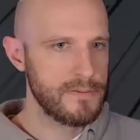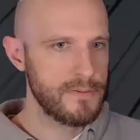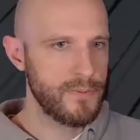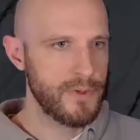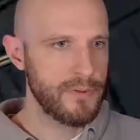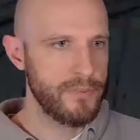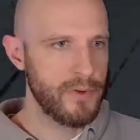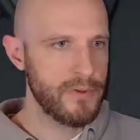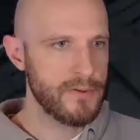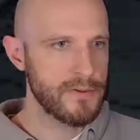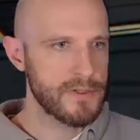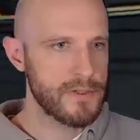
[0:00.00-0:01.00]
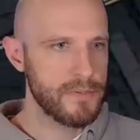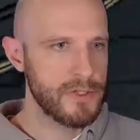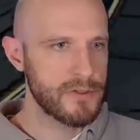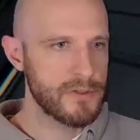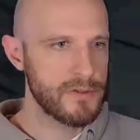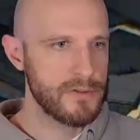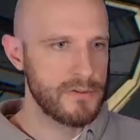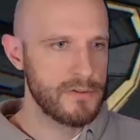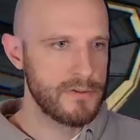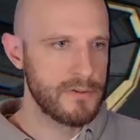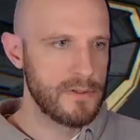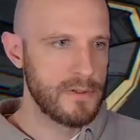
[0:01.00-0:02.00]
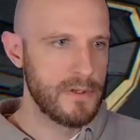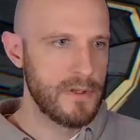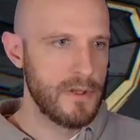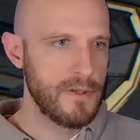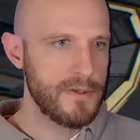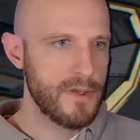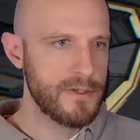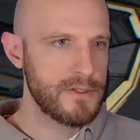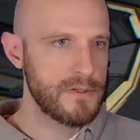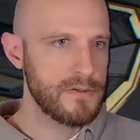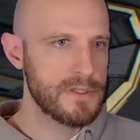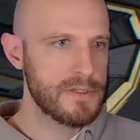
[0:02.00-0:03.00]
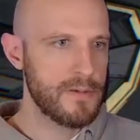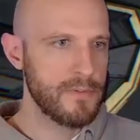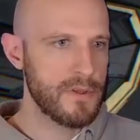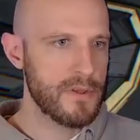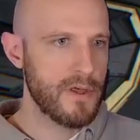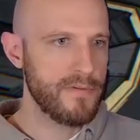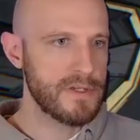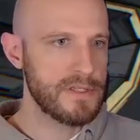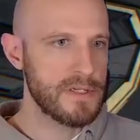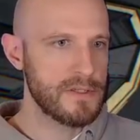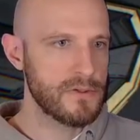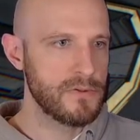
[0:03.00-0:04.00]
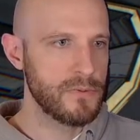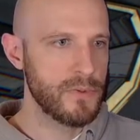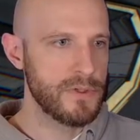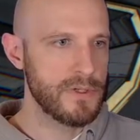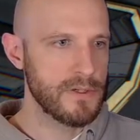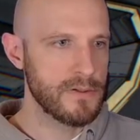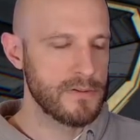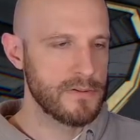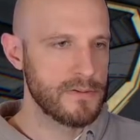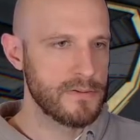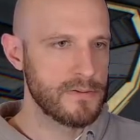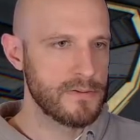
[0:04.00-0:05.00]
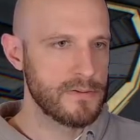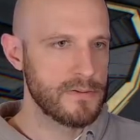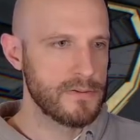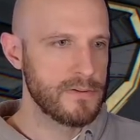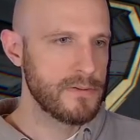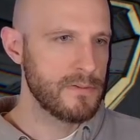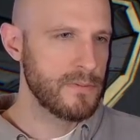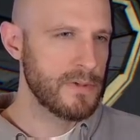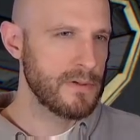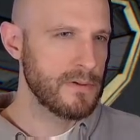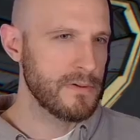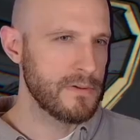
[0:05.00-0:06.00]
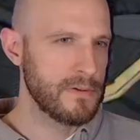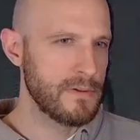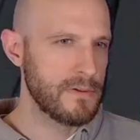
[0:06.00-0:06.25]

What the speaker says: Well, both of those could be true. The other two statements have identical wording. Well,